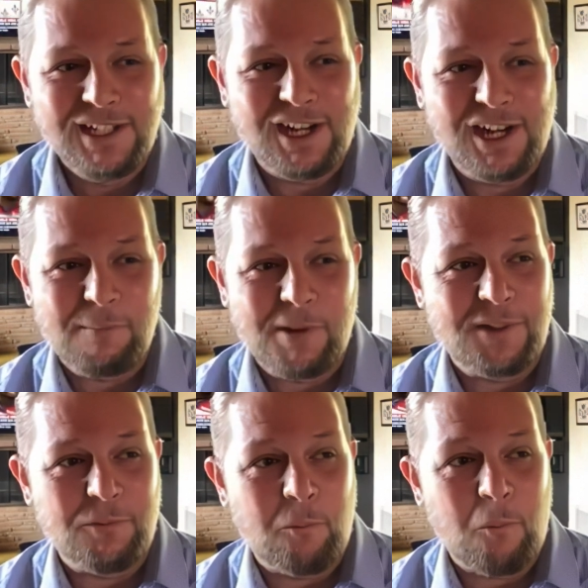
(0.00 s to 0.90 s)

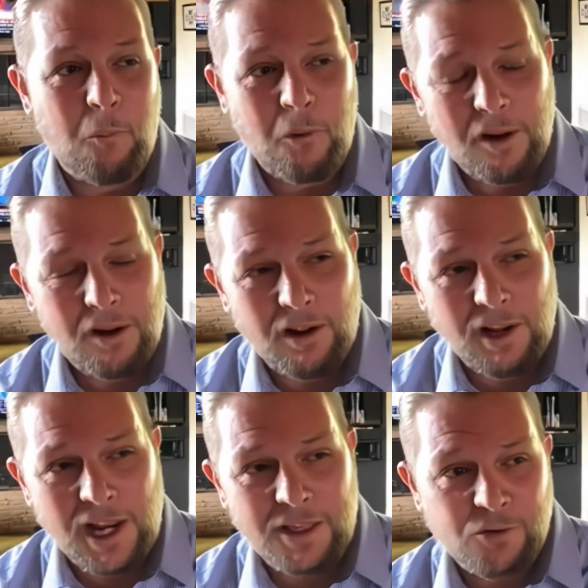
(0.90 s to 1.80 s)

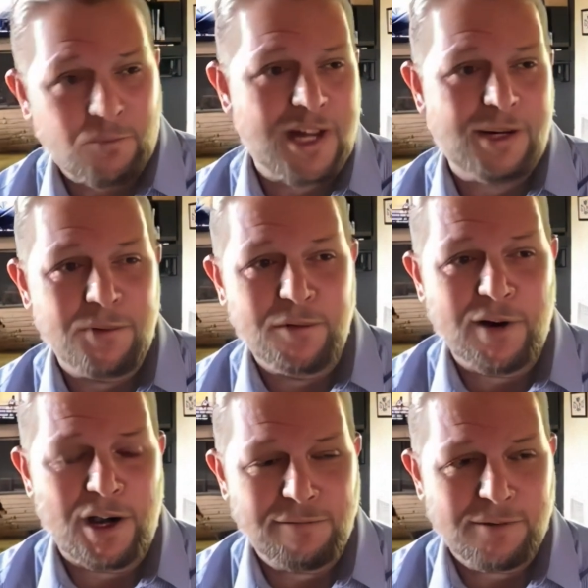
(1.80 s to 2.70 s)
and they're ready to move
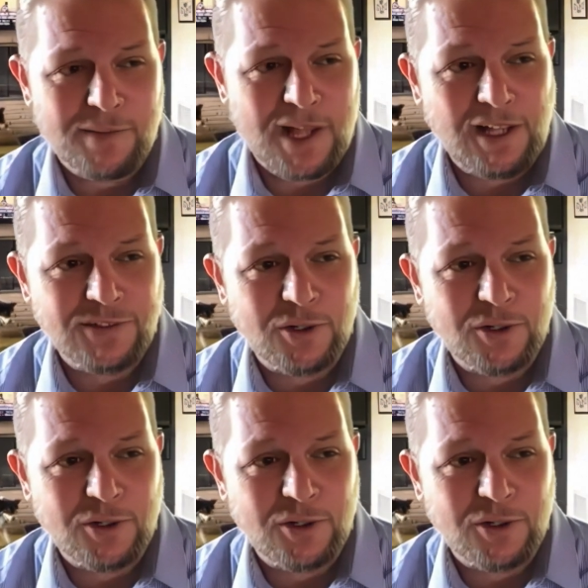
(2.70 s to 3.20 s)
on from that.